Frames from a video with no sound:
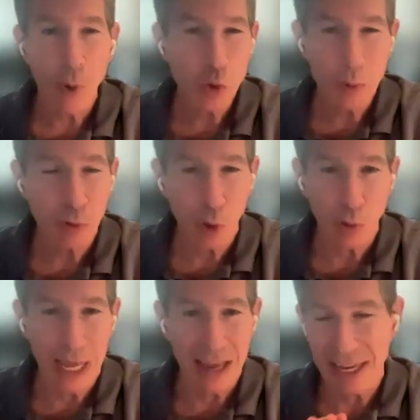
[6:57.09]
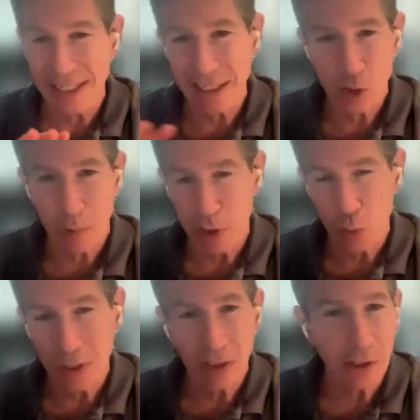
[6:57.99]
most people don't have any
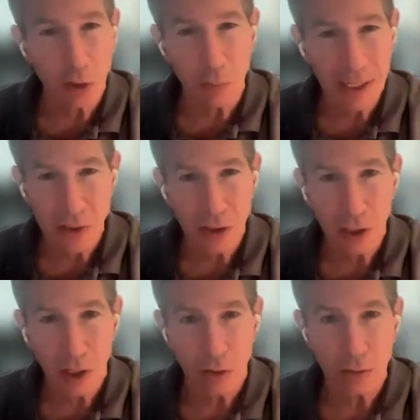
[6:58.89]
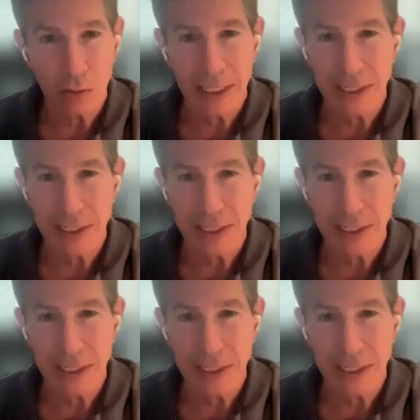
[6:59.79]
experience with clinical medicine at all.